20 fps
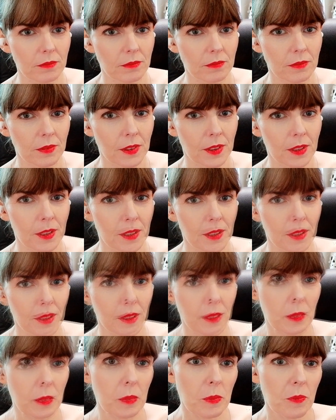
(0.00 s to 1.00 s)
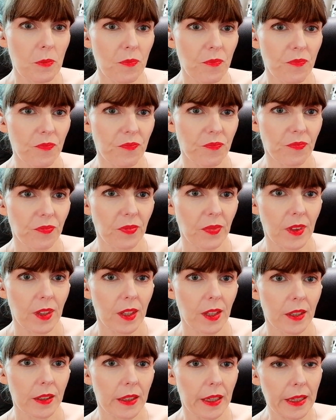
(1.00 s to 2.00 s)
You won't escape me.
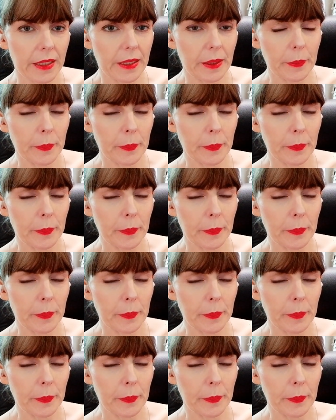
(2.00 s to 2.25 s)
You're